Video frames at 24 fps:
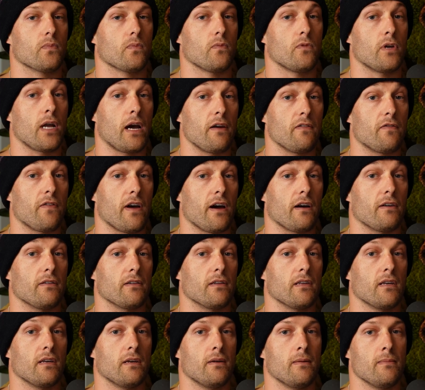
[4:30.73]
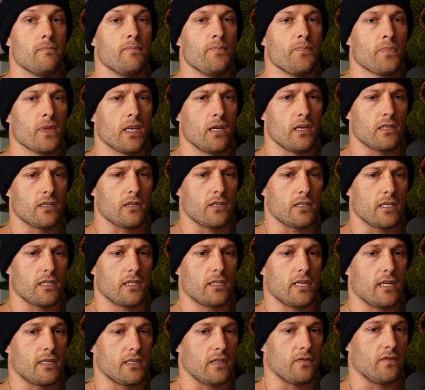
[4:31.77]
what I've found is there's a
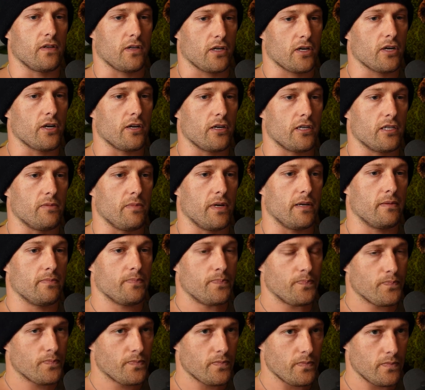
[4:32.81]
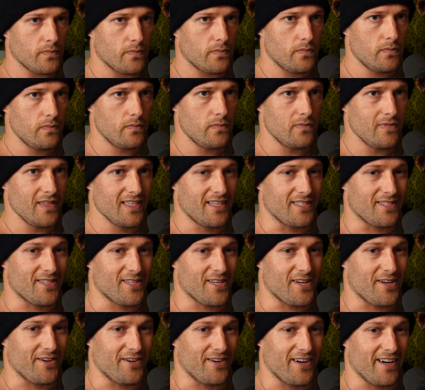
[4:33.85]
sense of encouragement. And
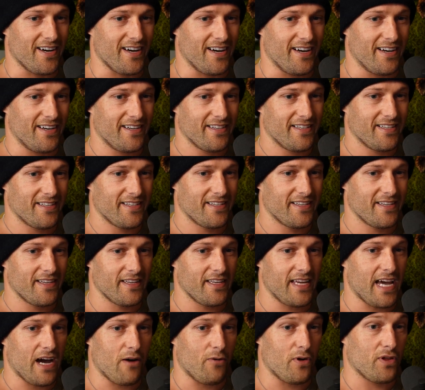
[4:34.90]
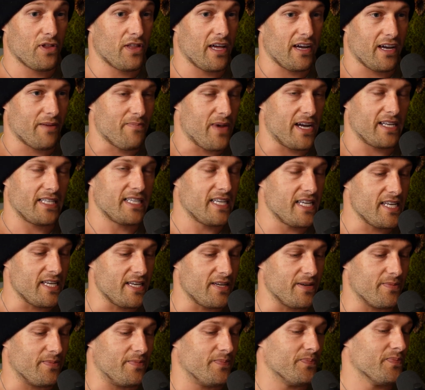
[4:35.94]
so, with like my
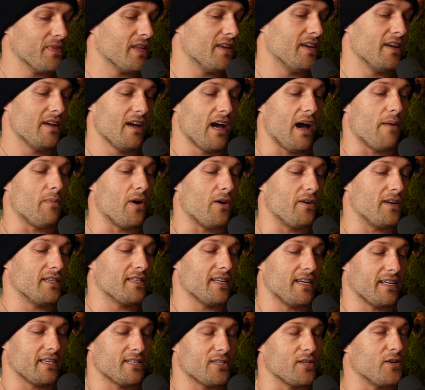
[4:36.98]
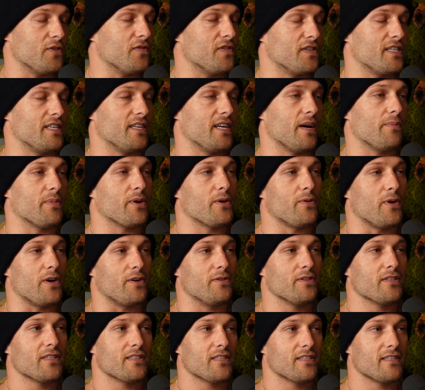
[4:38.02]
team, I'm always like surfacing up
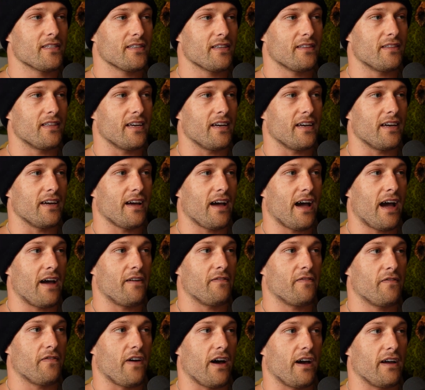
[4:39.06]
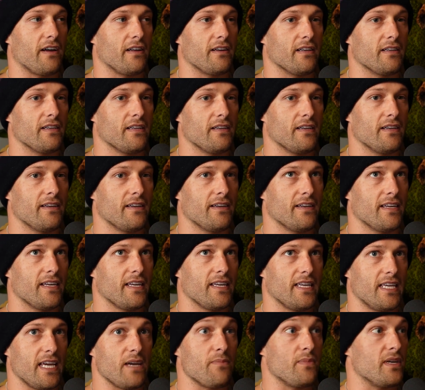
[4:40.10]
quotes that I find
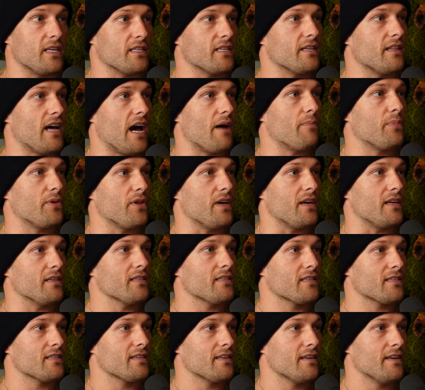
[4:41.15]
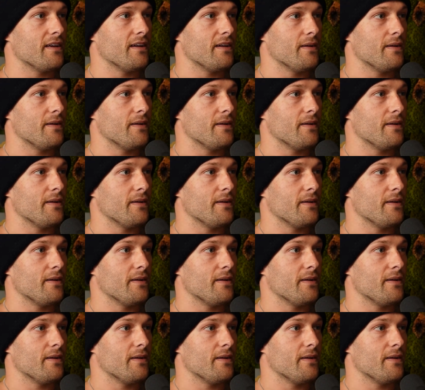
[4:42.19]
get me to that place.